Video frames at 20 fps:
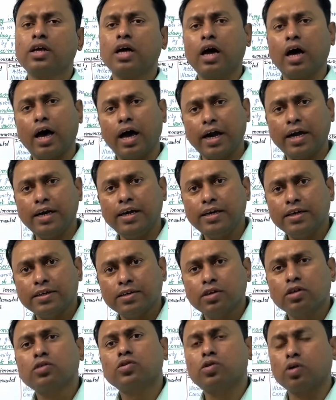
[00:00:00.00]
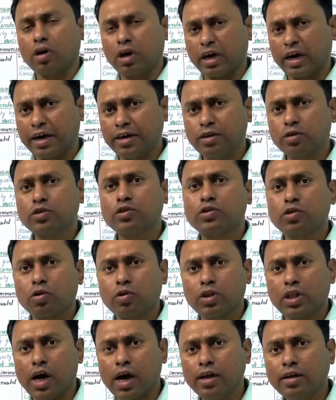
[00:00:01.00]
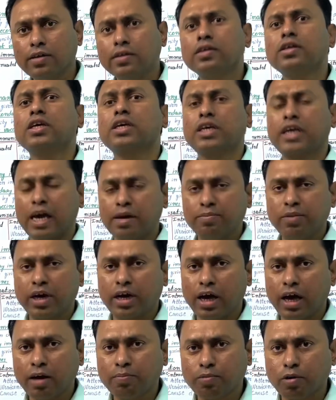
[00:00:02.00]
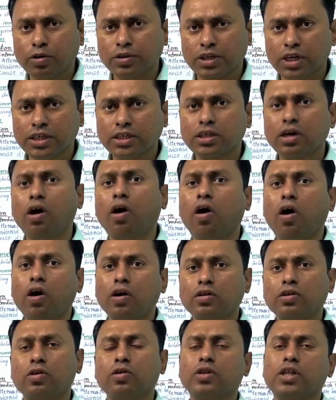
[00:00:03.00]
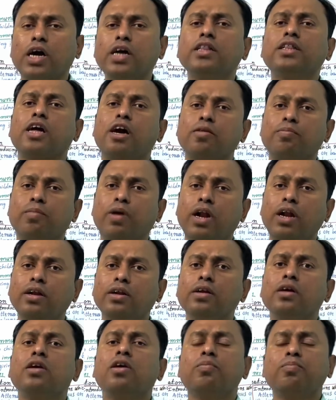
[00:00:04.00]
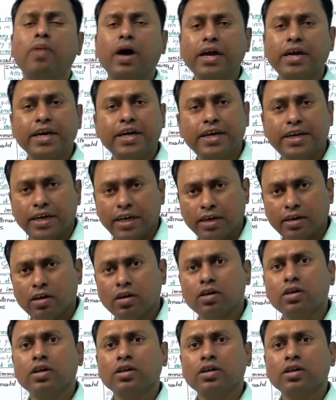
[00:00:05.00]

and reduced through the chemical process or through the thermal, by heating,